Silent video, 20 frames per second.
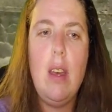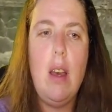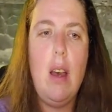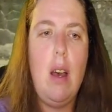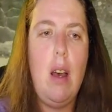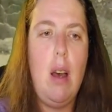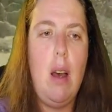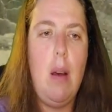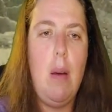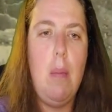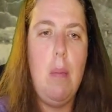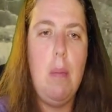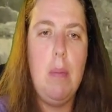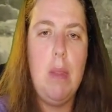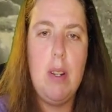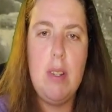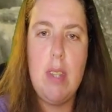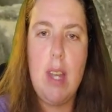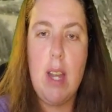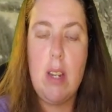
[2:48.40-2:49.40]

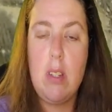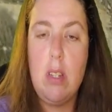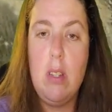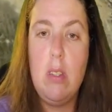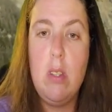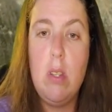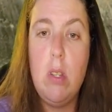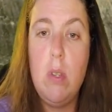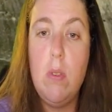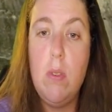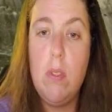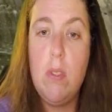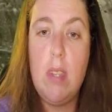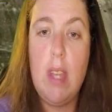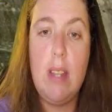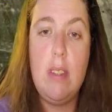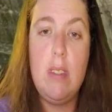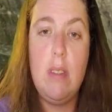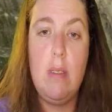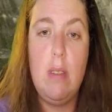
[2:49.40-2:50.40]
There's actually two
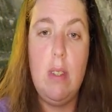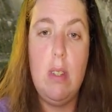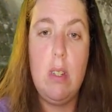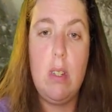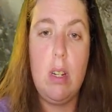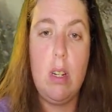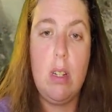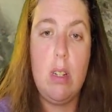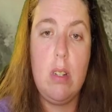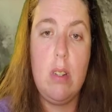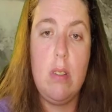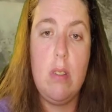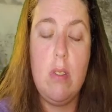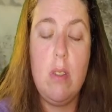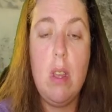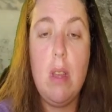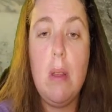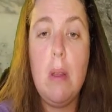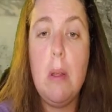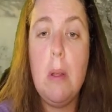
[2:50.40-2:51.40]
sets of these
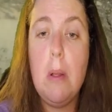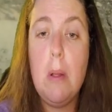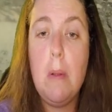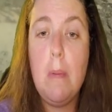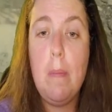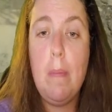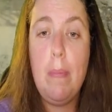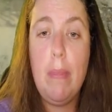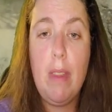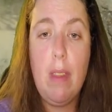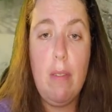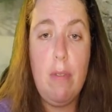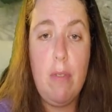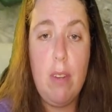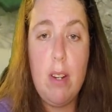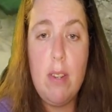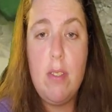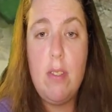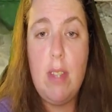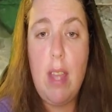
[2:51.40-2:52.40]
structures. The
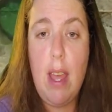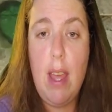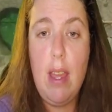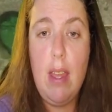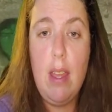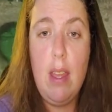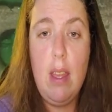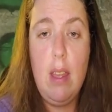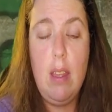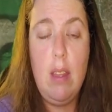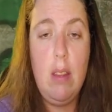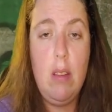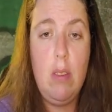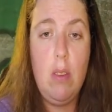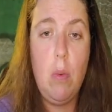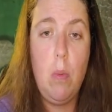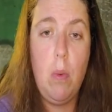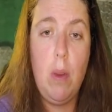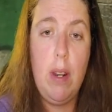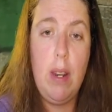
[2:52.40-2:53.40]
first set,
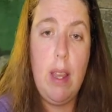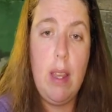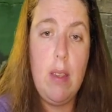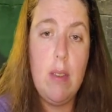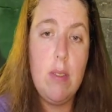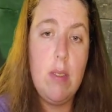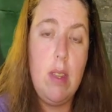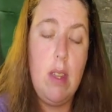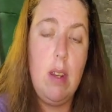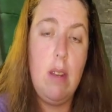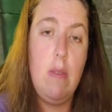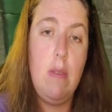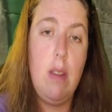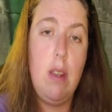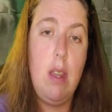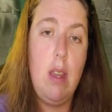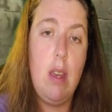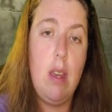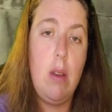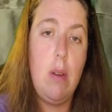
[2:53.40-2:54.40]
the one that you see in the
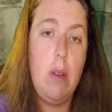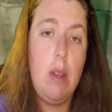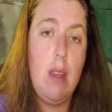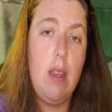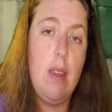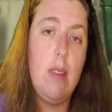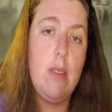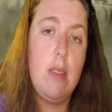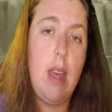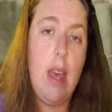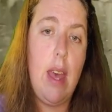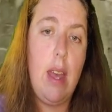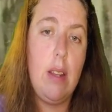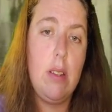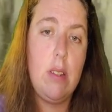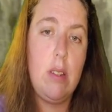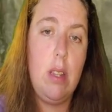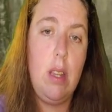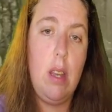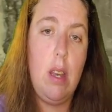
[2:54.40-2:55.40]
video, is
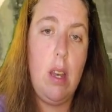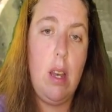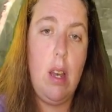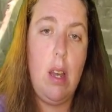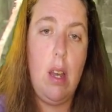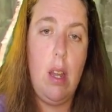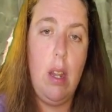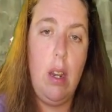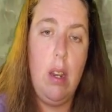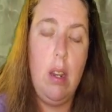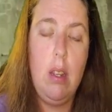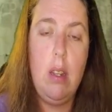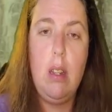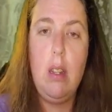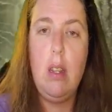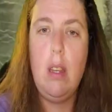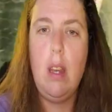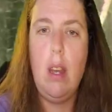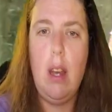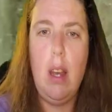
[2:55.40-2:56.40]
actually on
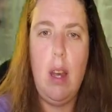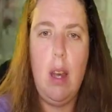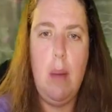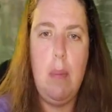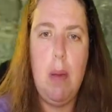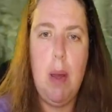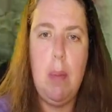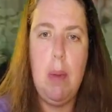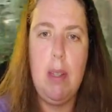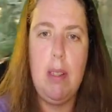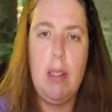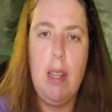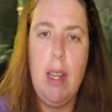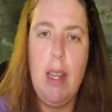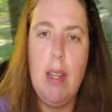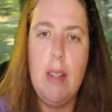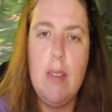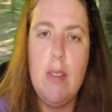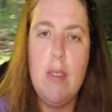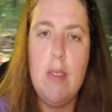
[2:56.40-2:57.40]
public
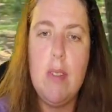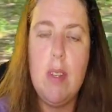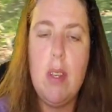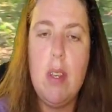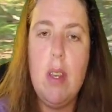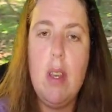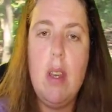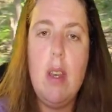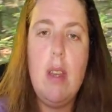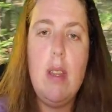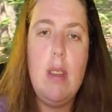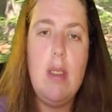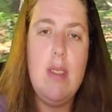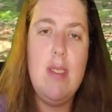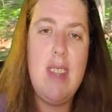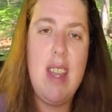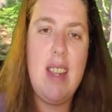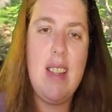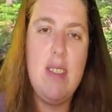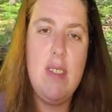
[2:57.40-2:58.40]
lands. The
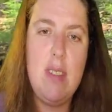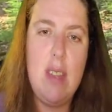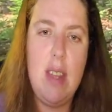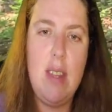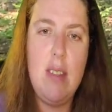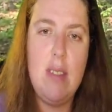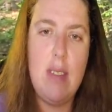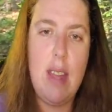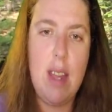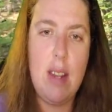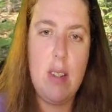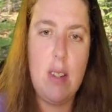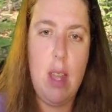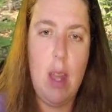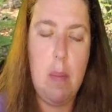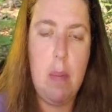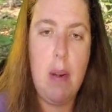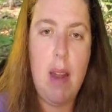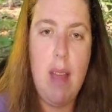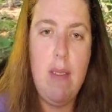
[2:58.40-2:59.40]
second set is actually
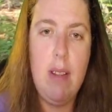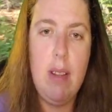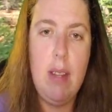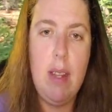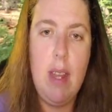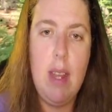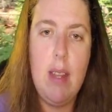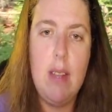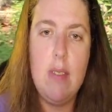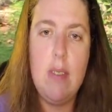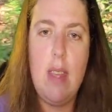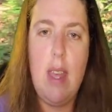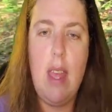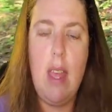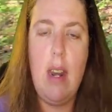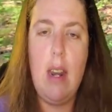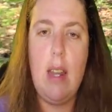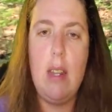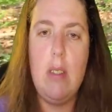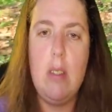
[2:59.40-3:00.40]
on private lands,
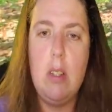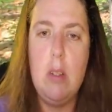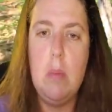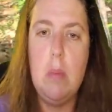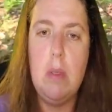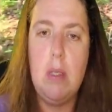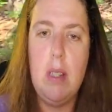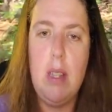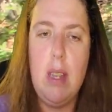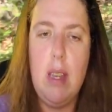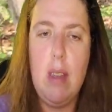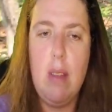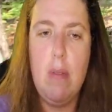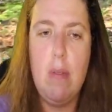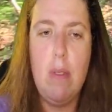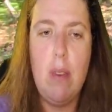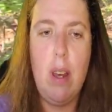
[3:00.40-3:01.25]
and I do believe